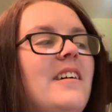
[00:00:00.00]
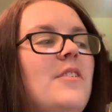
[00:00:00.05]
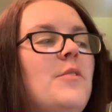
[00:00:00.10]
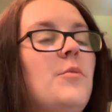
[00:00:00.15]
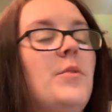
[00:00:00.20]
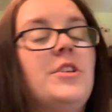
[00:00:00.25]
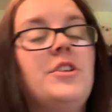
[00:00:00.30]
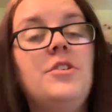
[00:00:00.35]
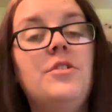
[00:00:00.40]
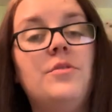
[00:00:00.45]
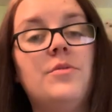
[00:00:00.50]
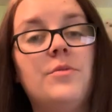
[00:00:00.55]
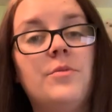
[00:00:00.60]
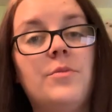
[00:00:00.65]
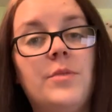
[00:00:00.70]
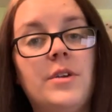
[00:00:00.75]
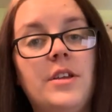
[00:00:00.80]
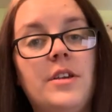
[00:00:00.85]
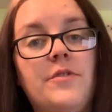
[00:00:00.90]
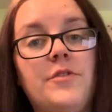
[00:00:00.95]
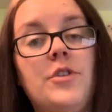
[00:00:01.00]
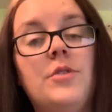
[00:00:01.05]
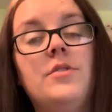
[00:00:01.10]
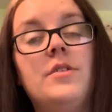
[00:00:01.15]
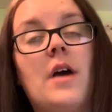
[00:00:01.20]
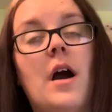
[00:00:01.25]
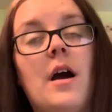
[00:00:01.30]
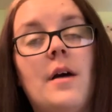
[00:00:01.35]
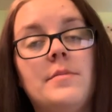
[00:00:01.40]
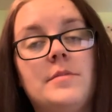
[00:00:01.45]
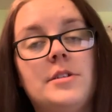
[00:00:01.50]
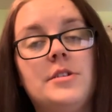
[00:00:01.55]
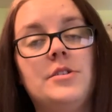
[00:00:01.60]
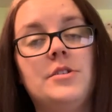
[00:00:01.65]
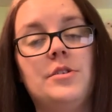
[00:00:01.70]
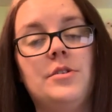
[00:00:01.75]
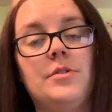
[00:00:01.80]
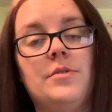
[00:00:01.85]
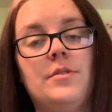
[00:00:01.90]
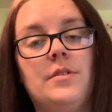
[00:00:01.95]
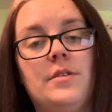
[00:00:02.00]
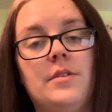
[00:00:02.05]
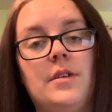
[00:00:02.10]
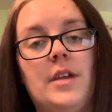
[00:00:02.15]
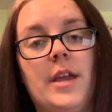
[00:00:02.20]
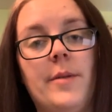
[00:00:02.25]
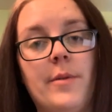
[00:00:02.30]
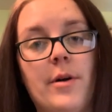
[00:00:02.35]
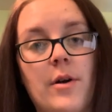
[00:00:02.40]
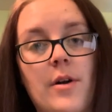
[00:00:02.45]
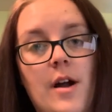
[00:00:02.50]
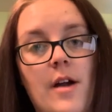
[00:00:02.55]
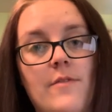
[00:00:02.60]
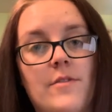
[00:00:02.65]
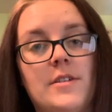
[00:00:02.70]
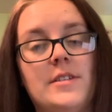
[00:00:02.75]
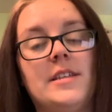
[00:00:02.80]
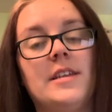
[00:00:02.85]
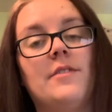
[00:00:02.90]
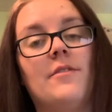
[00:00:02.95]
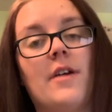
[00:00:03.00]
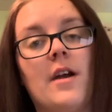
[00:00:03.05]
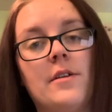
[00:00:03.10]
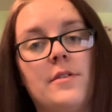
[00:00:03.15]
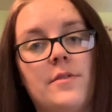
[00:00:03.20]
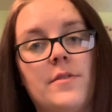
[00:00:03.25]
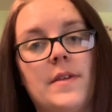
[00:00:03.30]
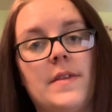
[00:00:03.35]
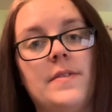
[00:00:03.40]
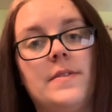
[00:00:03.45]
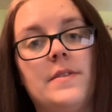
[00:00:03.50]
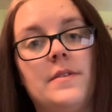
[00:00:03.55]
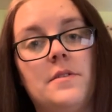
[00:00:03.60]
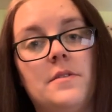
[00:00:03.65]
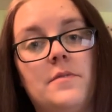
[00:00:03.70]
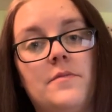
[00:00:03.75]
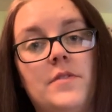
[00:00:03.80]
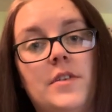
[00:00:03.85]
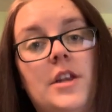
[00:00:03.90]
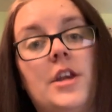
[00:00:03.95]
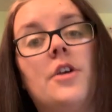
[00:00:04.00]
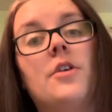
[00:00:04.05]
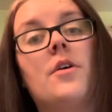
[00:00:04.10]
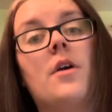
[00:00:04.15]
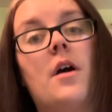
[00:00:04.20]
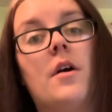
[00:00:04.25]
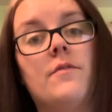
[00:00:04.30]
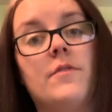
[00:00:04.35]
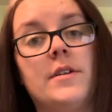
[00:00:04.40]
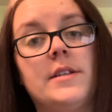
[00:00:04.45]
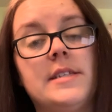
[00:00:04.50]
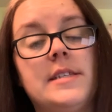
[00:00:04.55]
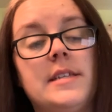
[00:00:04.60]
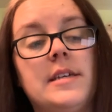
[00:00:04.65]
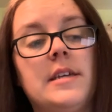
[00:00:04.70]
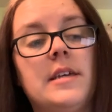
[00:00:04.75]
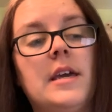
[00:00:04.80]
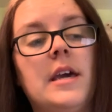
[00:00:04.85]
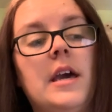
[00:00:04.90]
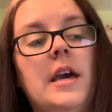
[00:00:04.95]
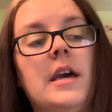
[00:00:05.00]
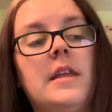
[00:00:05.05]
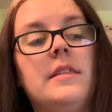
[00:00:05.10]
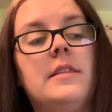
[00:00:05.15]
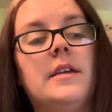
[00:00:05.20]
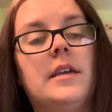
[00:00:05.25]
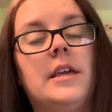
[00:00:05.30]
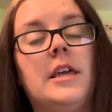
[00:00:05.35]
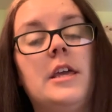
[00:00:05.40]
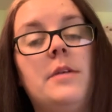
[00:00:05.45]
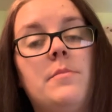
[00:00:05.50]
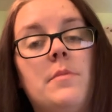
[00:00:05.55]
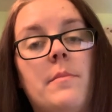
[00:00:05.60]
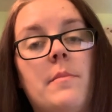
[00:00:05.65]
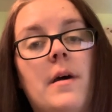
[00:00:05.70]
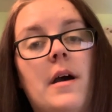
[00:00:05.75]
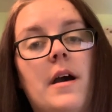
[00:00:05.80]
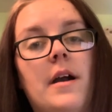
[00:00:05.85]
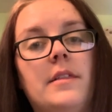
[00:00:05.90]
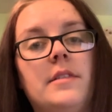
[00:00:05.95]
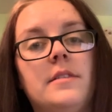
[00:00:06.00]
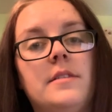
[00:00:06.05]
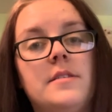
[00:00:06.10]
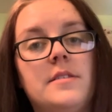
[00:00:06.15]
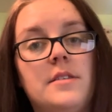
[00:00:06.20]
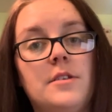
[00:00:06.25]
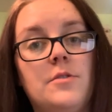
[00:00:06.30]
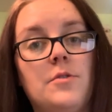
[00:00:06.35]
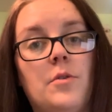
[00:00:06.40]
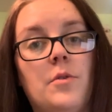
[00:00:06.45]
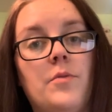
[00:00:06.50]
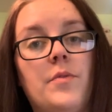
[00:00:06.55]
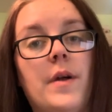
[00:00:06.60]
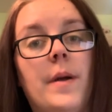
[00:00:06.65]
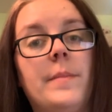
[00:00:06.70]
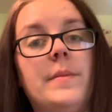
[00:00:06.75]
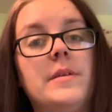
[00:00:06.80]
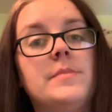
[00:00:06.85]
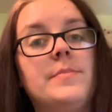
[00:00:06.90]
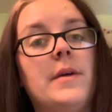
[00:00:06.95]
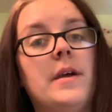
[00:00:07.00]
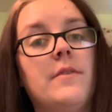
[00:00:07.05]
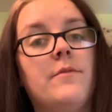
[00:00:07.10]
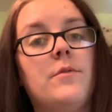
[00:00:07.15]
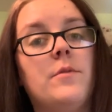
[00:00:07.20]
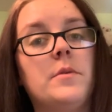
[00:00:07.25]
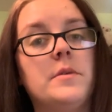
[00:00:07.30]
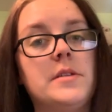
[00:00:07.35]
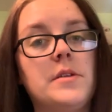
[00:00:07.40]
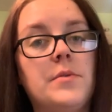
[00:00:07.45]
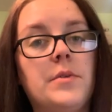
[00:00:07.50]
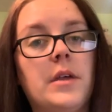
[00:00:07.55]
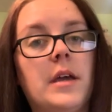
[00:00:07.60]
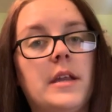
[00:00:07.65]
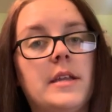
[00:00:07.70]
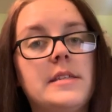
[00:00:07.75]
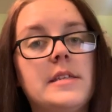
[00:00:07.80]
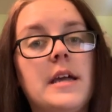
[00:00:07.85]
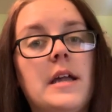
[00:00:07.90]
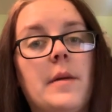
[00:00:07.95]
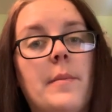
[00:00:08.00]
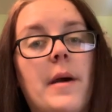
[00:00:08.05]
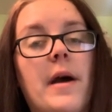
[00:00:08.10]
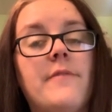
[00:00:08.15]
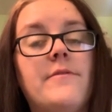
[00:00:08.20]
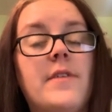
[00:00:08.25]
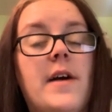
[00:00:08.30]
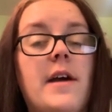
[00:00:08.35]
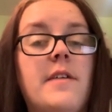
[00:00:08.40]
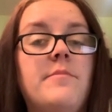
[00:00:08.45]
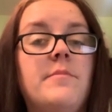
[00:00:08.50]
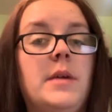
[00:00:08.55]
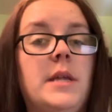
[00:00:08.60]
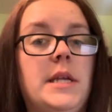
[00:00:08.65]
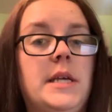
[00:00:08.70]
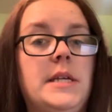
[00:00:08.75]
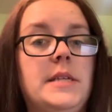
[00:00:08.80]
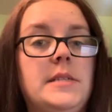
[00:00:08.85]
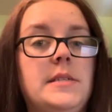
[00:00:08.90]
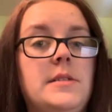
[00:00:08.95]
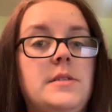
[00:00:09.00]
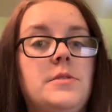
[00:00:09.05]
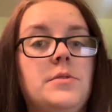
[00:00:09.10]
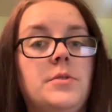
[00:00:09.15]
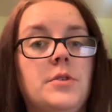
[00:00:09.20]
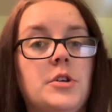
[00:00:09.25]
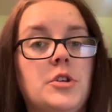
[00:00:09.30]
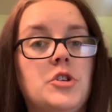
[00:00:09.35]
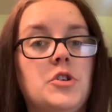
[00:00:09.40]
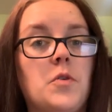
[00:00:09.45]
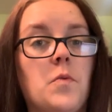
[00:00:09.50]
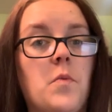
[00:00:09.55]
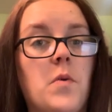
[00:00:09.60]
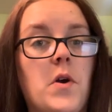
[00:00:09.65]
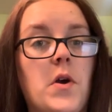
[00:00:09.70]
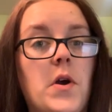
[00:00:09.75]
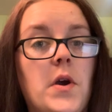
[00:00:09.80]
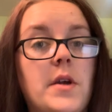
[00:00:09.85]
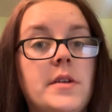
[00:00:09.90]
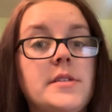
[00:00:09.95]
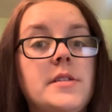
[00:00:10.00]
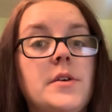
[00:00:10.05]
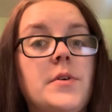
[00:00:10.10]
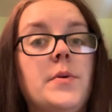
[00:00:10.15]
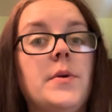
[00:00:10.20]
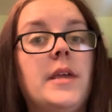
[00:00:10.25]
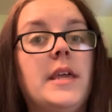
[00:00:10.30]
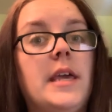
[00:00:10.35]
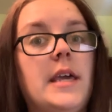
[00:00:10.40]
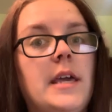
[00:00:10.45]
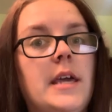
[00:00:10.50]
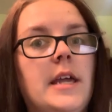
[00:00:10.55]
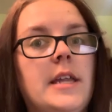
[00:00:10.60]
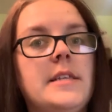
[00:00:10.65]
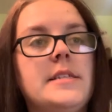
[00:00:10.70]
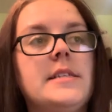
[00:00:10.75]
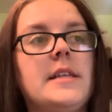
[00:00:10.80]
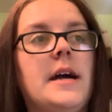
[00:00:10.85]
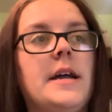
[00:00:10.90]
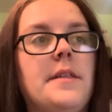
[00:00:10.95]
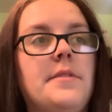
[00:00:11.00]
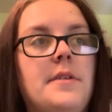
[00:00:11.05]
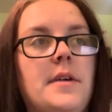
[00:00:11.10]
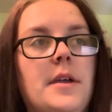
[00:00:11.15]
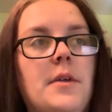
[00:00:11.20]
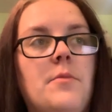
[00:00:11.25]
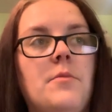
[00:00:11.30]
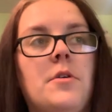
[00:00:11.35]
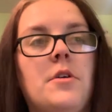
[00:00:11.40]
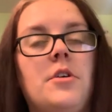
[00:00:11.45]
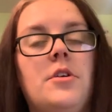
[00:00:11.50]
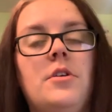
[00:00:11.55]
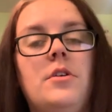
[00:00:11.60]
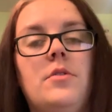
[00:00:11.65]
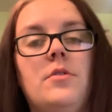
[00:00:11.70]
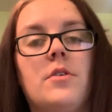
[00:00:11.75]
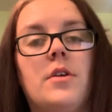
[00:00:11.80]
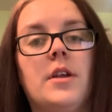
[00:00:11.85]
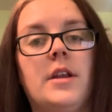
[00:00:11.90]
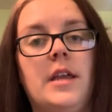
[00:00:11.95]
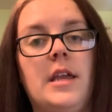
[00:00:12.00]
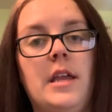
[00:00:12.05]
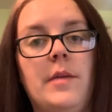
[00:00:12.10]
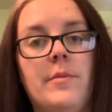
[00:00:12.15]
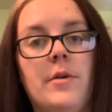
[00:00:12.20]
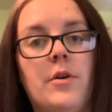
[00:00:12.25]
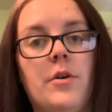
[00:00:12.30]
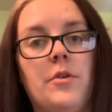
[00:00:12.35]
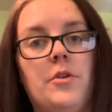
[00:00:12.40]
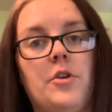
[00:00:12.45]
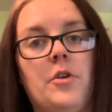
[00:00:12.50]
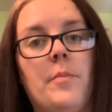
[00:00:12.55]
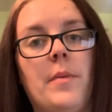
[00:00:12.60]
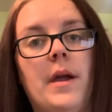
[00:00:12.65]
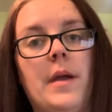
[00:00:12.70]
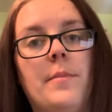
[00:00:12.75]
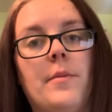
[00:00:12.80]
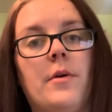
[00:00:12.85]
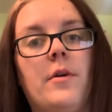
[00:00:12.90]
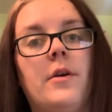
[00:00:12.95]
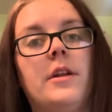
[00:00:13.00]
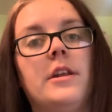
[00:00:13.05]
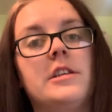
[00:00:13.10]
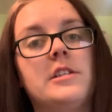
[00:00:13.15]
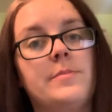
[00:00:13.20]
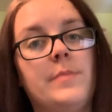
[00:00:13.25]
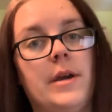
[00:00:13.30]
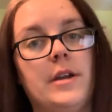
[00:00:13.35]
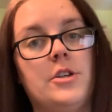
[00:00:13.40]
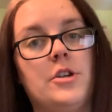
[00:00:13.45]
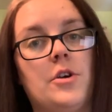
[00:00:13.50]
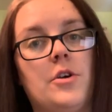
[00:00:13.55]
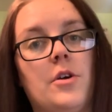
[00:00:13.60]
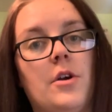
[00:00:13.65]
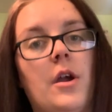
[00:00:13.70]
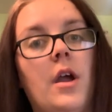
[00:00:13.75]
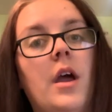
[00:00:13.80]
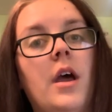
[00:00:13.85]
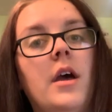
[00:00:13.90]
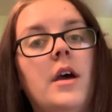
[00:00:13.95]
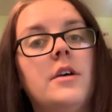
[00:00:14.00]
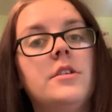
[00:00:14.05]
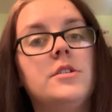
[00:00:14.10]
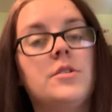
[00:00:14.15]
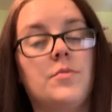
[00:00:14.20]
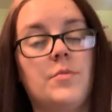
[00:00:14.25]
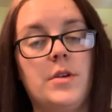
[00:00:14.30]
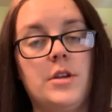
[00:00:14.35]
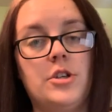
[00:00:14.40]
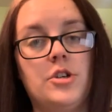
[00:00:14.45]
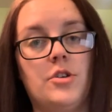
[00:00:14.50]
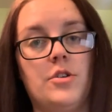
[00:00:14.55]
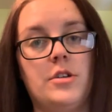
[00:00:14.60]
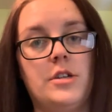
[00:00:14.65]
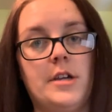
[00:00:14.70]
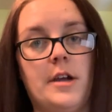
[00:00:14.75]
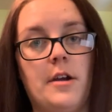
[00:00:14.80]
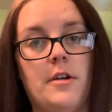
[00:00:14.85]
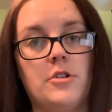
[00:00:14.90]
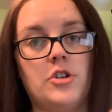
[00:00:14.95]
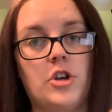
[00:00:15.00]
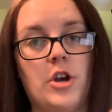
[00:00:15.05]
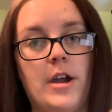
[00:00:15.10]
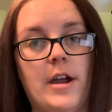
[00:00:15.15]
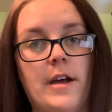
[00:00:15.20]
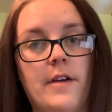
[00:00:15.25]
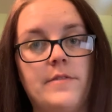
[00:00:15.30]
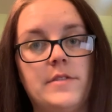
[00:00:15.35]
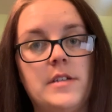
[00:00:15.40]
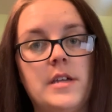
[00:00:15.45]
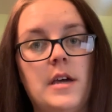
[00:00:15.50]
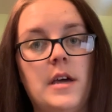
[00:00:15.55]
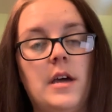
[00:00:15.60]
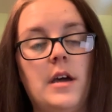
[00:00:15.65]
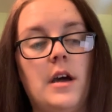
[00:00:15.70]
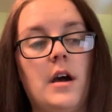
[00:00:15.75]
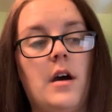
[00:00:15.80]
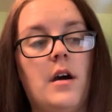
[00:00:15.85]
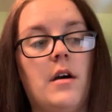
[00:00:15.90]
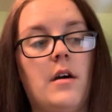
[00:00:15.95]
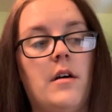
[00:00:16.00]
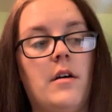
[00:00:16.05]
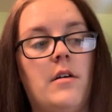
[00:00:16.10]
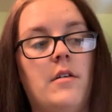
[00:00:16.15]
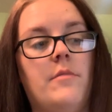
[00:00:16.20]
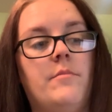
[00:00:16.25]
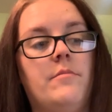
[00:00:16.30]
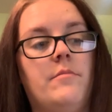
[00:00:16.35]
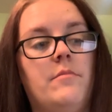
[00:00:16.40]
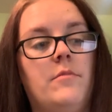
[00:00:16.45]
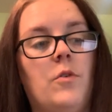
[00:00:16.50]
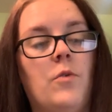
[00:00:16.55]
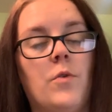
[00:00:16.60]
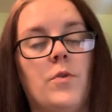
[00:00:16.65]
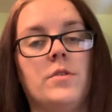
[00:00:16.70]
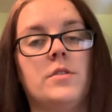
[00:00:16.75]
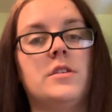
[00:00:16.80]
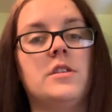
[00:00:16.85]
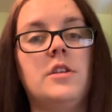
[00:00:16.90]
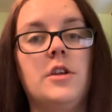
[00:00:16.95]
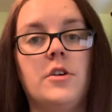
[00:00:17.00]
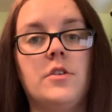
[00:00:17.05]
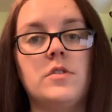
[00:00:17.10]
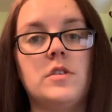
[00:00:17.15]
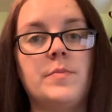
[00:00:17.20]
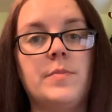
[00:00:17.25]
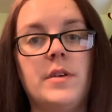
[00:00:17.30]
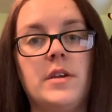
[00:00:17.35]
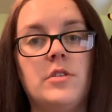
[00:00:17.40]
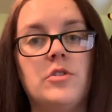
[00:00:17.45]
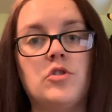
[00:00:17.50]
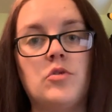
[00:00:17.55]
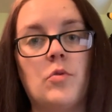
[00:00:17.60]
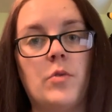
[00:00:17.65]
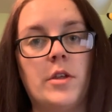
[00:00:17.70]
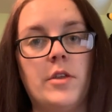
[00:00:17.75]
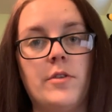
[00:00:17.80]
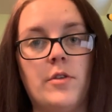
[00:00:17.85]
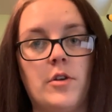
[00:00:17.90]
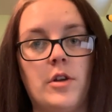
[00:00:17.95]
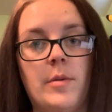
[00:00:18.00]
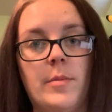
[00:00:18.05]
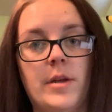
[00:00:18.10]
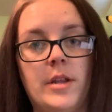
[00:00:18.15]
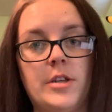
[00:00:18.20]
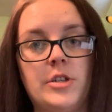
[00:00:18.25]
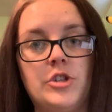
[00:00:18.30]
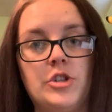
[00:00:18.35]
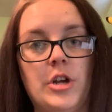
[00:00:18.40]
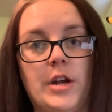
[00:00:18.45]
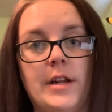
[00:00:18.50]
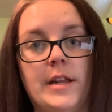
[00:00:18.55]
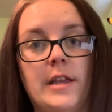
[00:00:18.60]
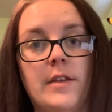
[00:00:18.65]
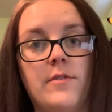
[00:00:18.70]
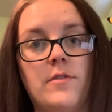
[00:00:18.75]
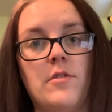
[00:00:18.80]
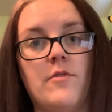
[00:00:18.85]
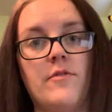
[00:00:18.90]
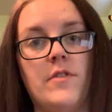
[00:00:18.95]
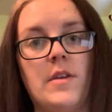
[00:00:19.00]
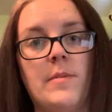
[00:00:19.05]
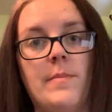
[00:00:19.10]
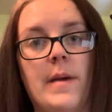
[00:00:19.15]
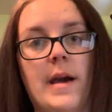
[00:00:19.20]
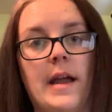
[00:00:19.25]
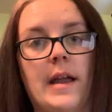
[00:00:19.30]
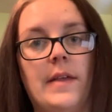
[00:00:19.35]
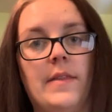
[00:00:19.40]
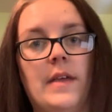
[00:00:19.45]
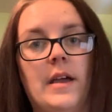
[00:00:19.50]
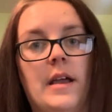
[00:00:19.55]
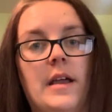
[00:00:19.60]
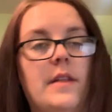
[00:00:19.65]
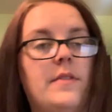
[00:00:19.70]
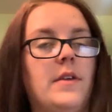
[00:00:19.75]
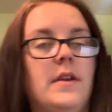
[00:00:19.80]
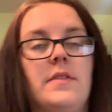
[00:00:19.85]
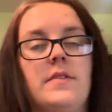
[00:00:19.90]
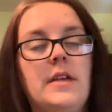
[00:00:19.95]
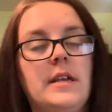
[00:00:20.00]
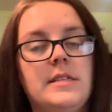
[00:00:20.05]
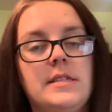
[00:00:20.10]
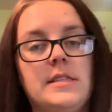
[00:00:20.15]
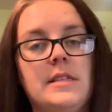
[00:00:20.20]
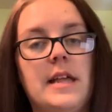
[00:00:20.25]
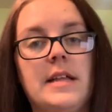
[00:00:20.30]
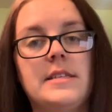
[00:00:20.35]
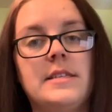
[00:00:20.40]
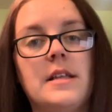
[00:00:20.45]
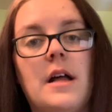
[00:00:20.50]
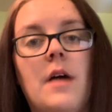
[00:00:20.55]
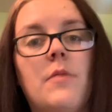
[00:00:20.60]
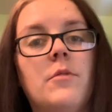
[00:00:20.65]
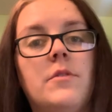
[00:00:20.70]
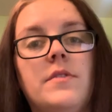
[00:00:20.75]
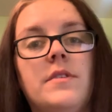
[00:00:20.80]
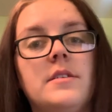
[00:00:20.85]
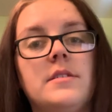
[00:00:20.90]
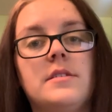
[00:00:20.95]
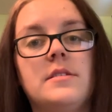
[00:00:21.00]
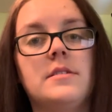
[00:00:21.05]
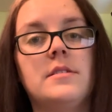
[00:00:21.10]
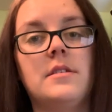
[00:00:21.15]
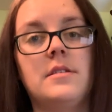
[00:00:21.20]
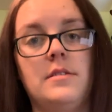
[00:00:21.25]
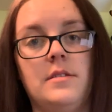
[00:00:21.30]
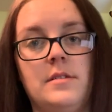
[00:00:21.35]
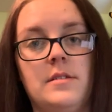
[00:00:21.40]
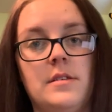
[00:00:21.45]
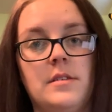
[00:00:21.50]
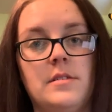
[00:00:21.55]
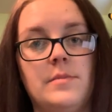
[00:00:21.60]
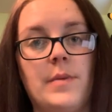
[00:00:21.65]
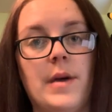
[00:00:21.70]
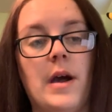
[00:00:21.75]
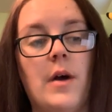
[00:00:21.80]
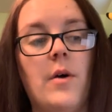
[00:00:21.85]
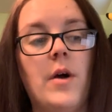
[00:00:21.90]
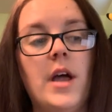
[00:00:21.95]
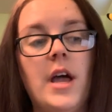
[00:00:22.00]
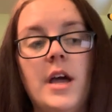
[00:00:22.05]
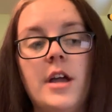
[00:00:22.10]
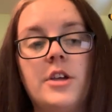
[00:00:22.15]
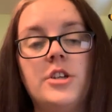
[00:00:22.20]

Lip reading: if you opt to do the email conferencing rather than the video conferencing, then keep in mind still that Miss Banville is only going to take about 5 minutes to look at your work. So again, it's not a thing where you are going to email her your paper and expect her to read your entire draft, or spend 20-30 minutes trying to give you feedback and that kind of thing. That's not what this is about.